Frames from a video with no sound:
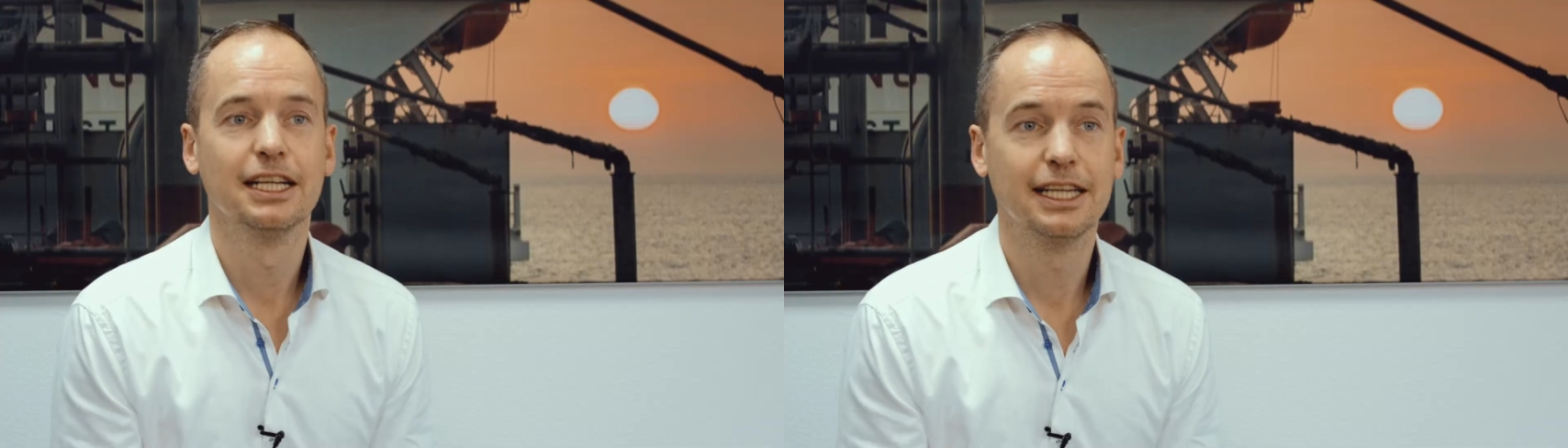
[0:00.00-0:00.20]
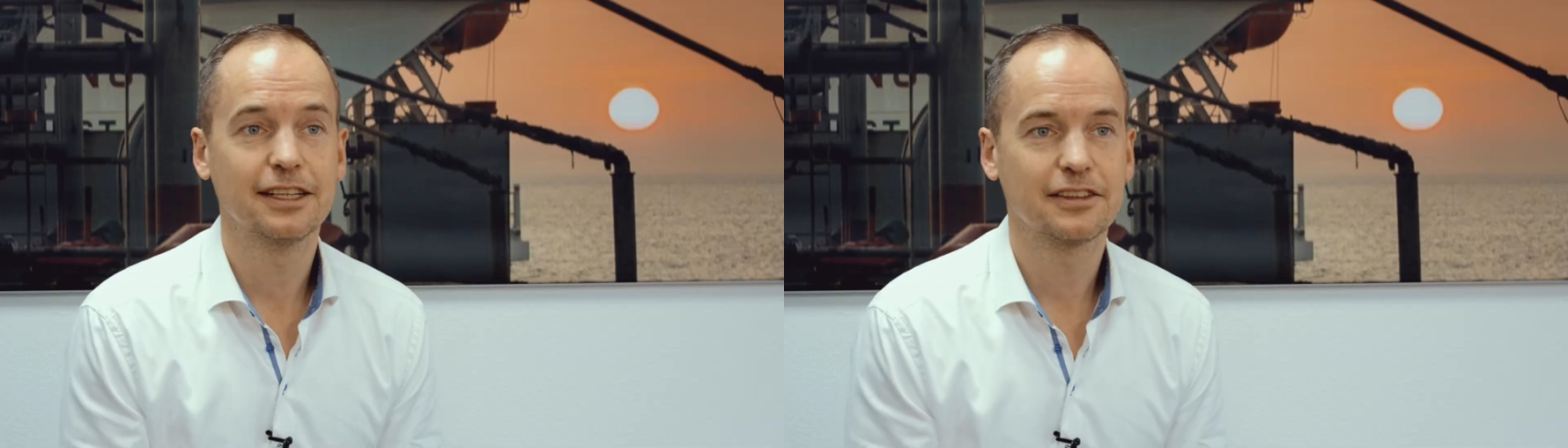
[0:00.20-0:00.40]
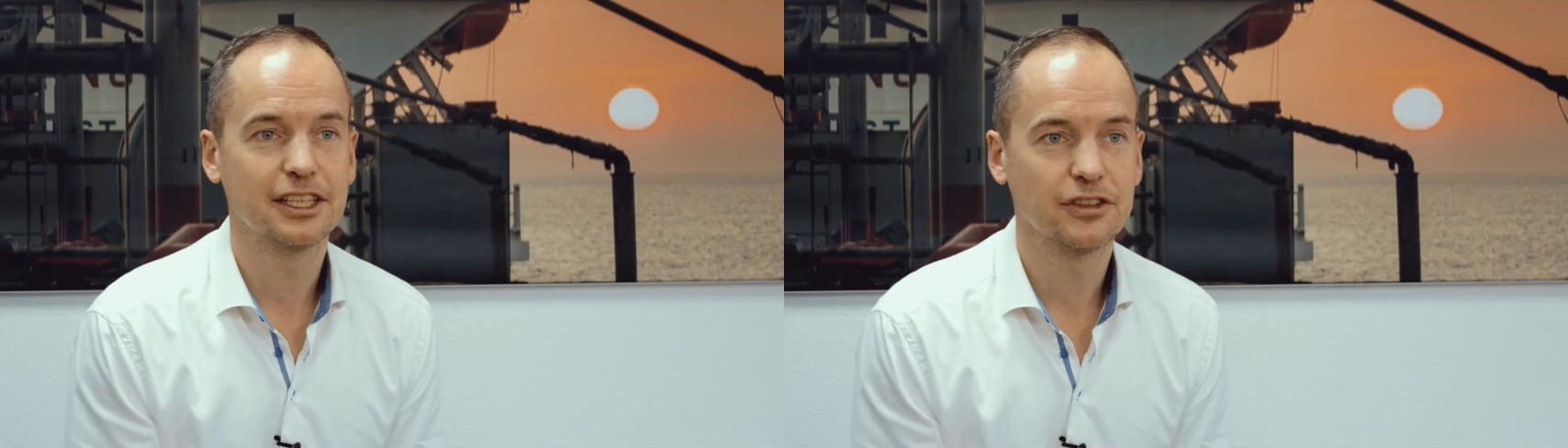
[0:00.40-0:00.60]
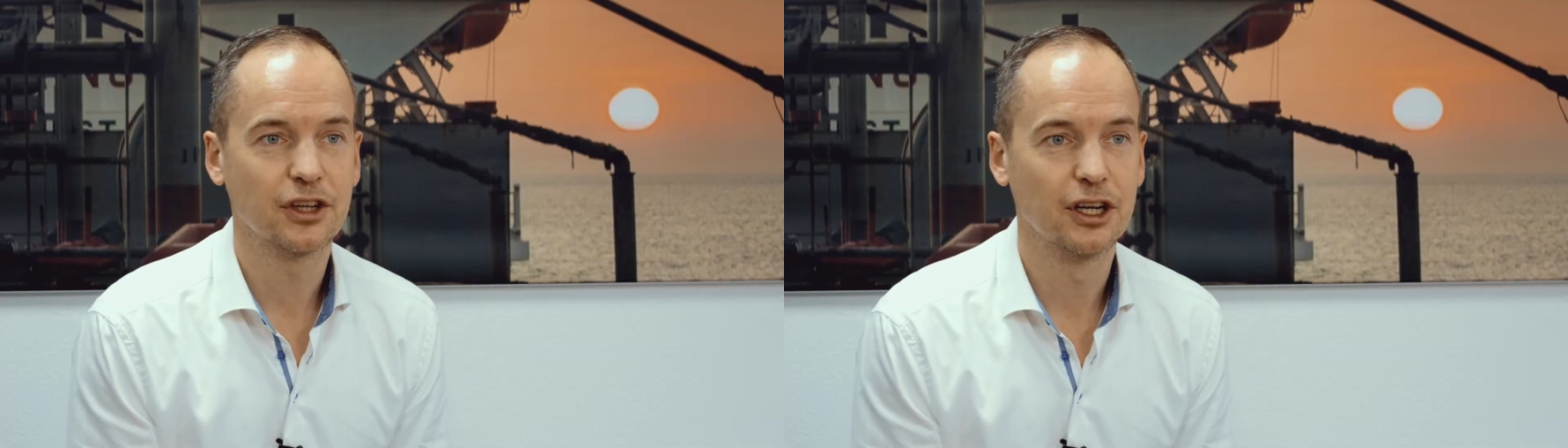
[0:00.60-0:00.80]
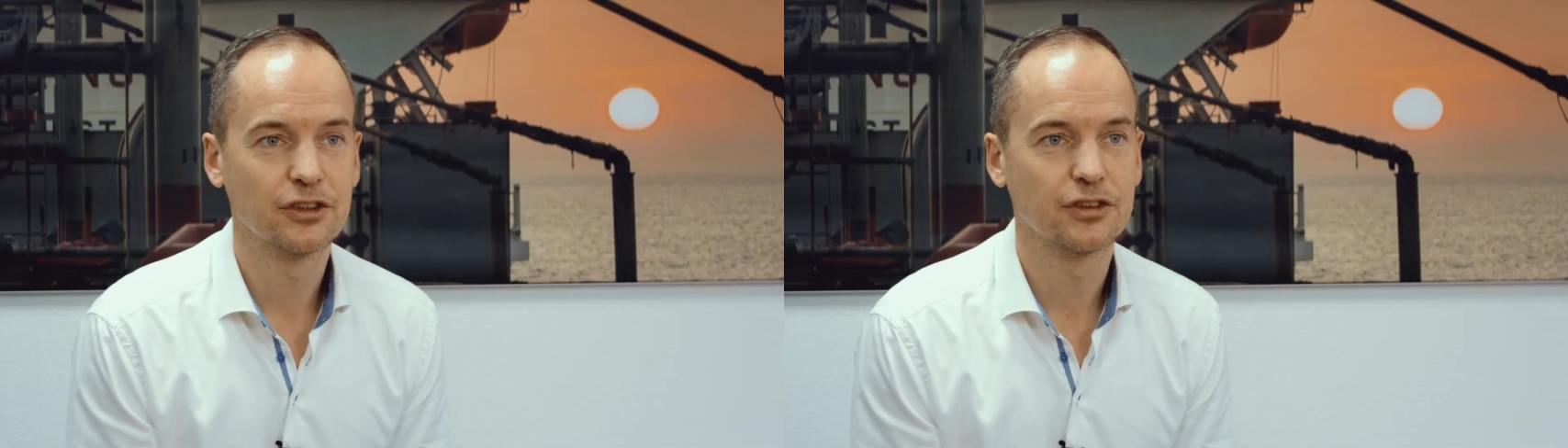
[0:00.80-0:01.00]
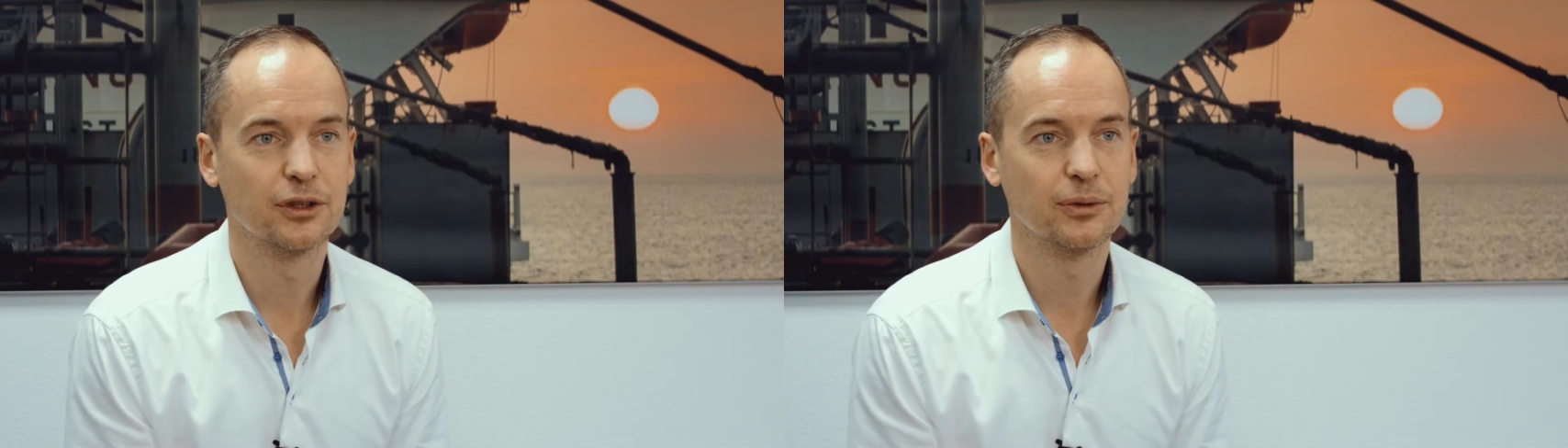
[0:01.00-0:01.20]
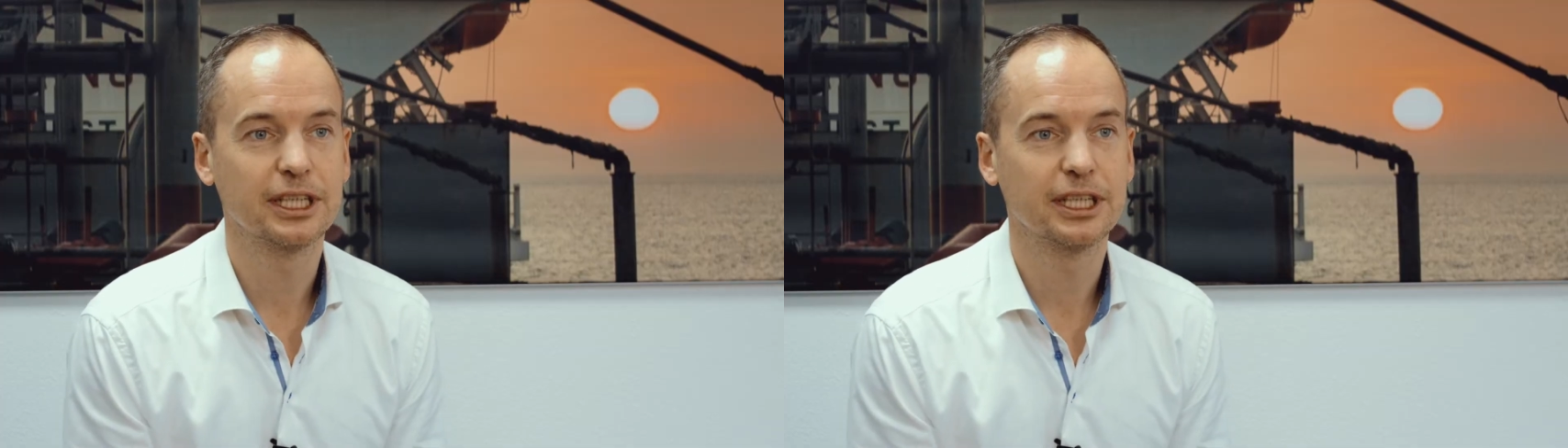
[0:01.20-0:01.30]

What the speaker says: that is also